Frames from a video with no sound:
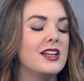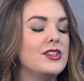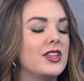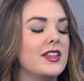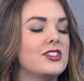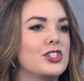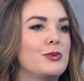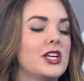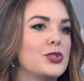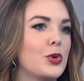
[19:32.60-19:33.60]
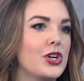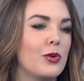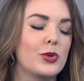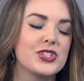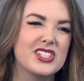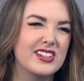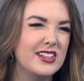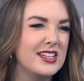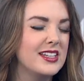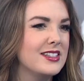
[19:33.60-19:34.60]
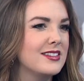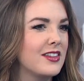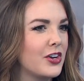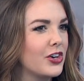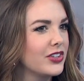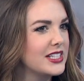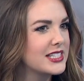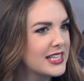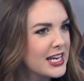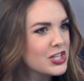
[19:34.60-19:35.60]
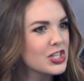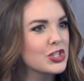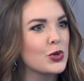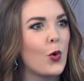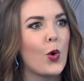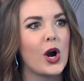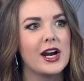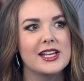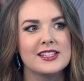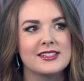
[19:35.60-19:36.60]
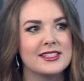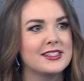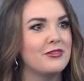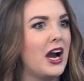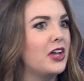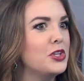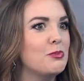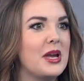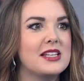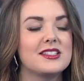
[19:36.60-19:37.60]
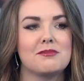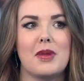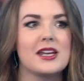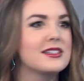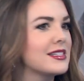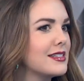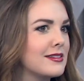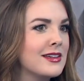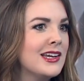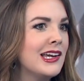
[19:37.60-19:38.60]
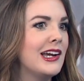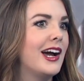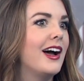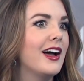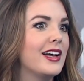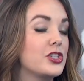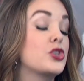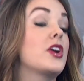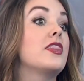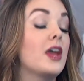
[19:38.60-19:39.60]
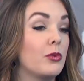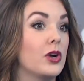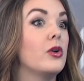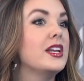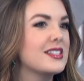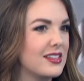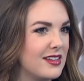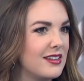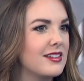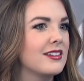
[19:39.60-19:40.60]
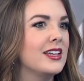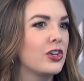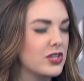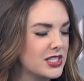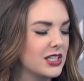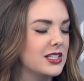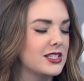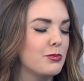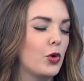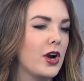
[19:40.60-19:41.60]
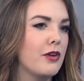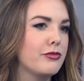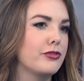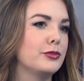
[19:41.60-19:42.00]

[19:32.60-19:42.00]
do you think that's just because we're still in the early stages, or is this value-based medicine a trend that we're going to increasingly see more of?